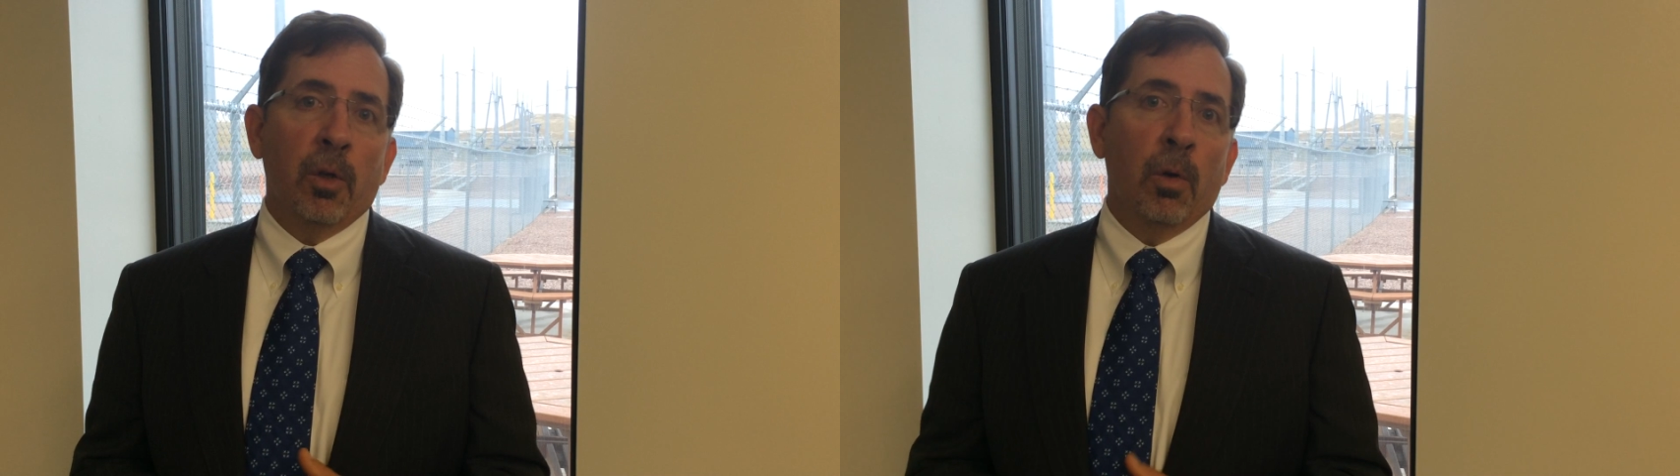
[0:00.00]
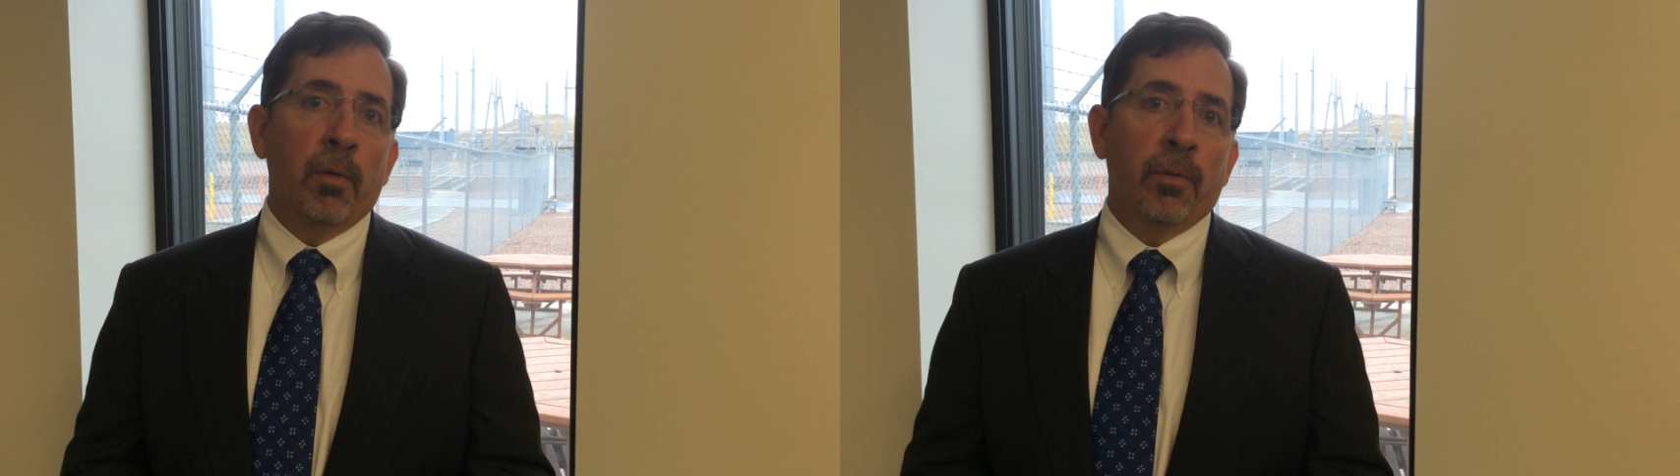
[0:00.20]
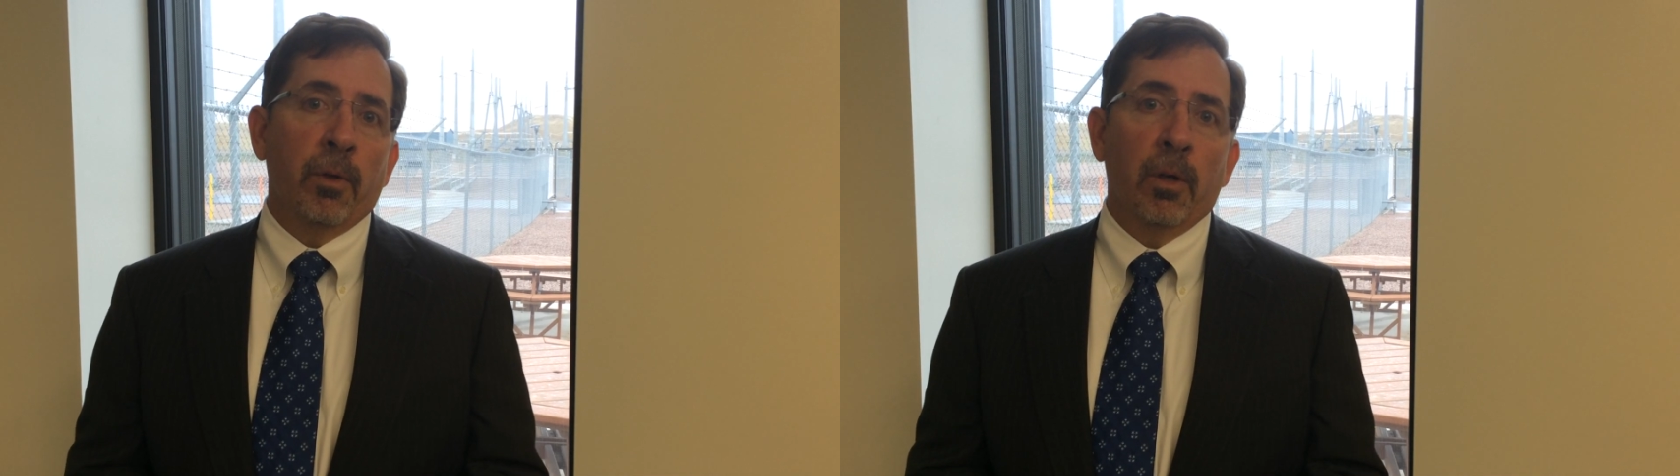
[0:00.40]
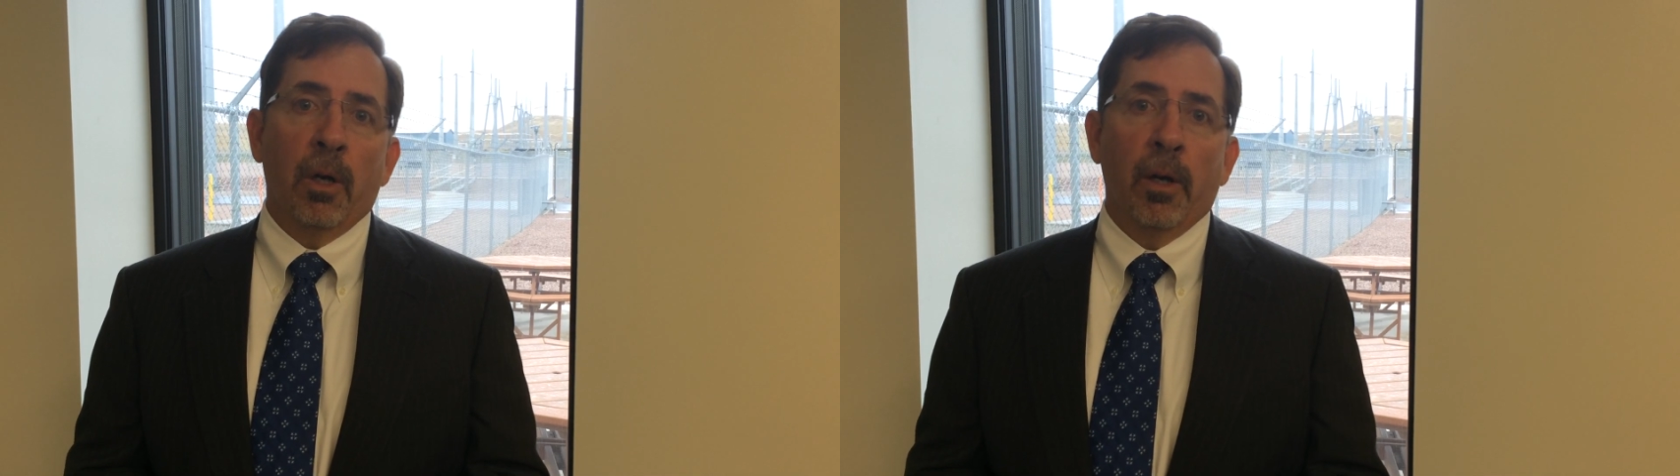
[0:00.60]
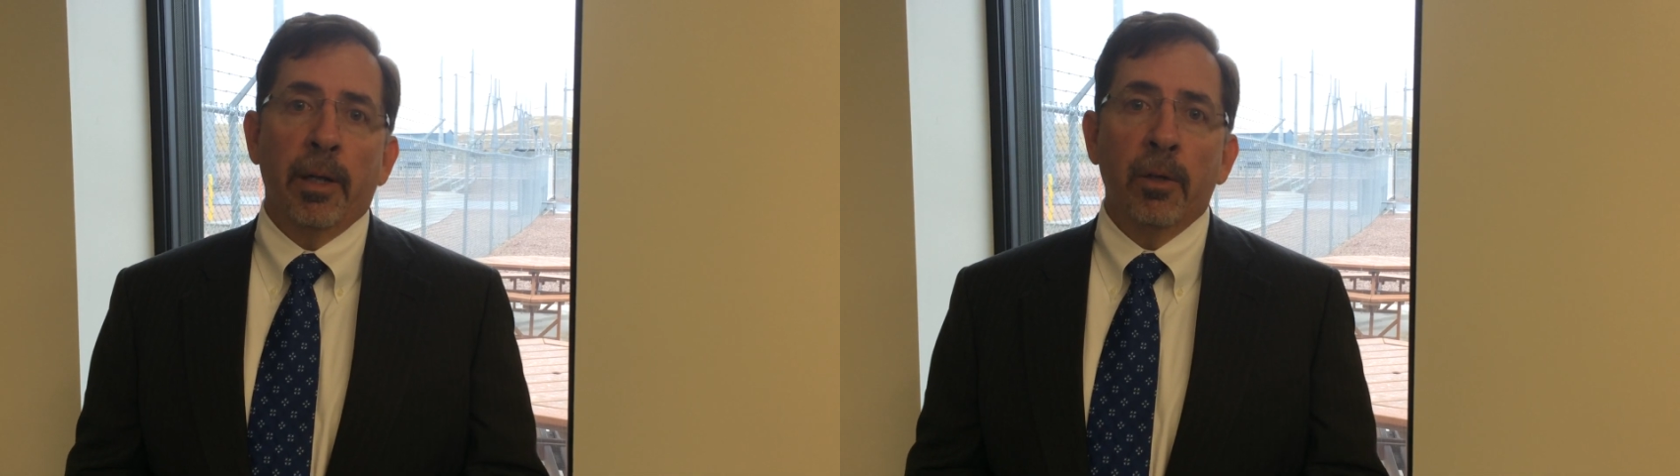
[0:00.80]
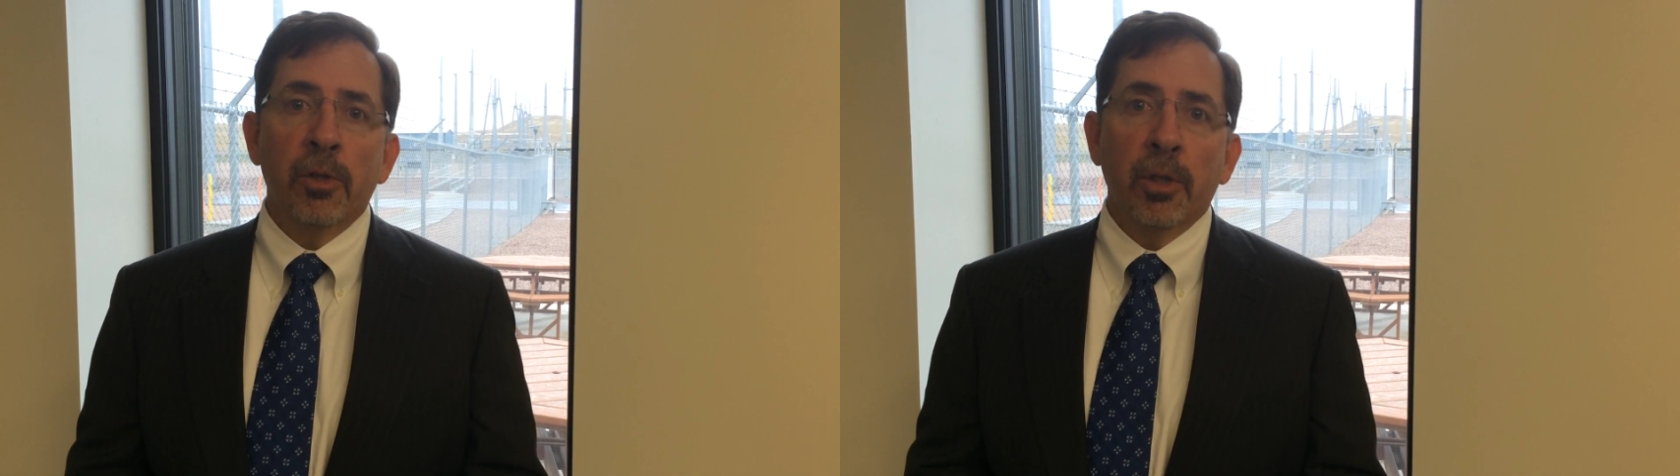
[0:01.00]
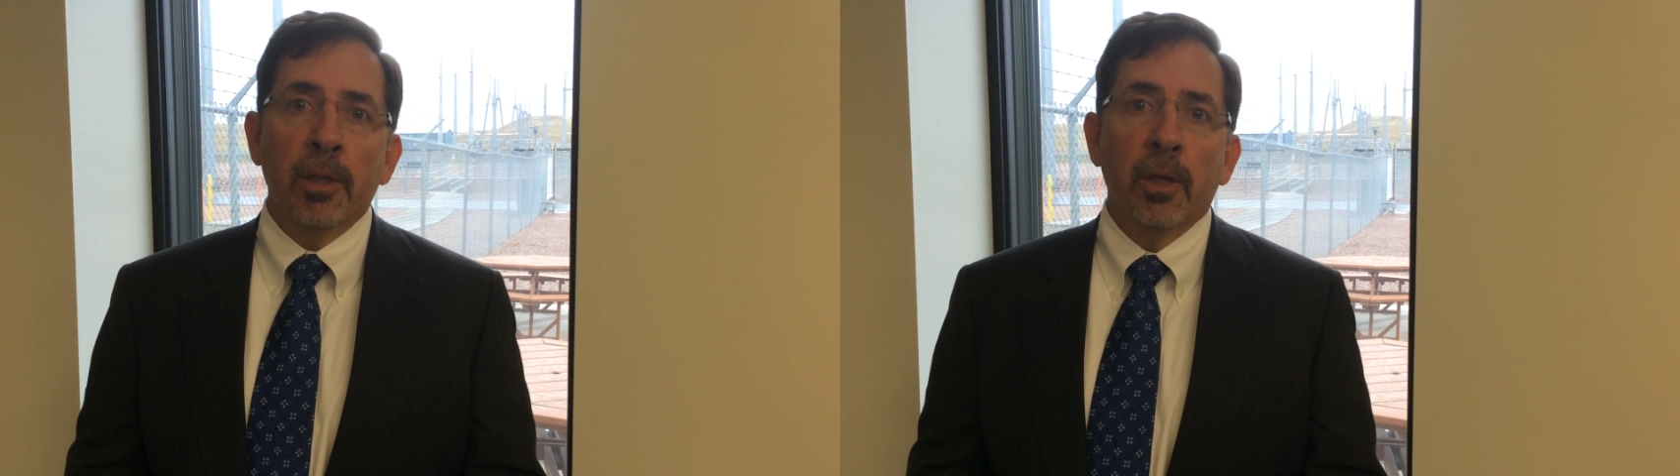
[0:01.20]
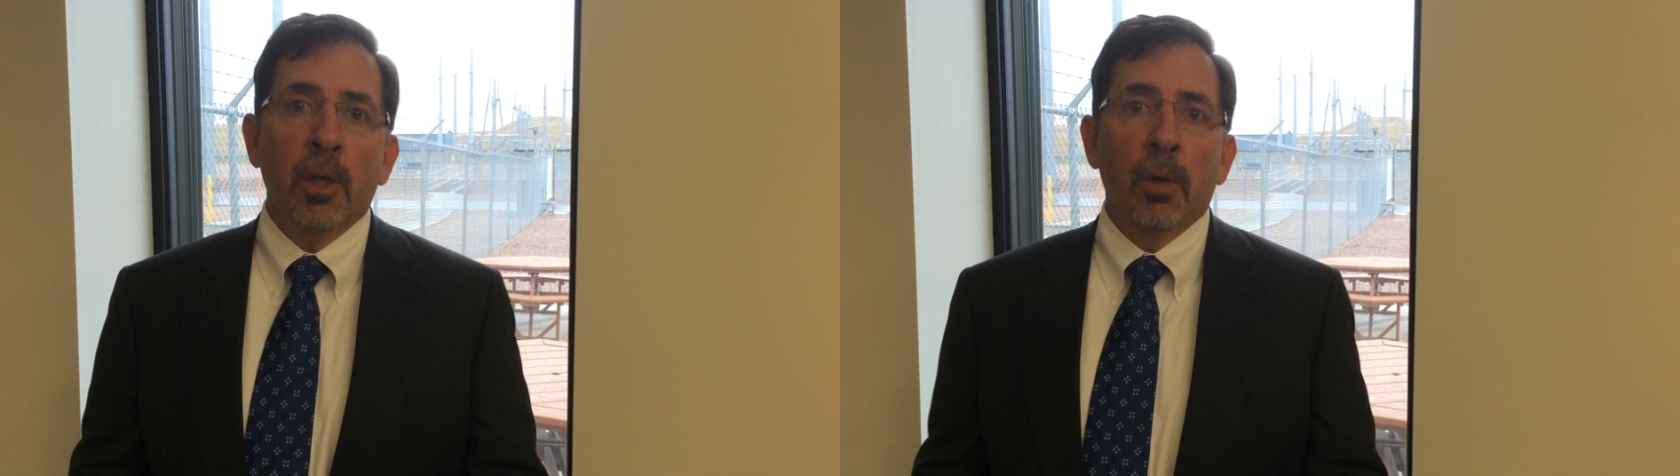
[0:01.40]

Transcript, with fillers: coal for our energy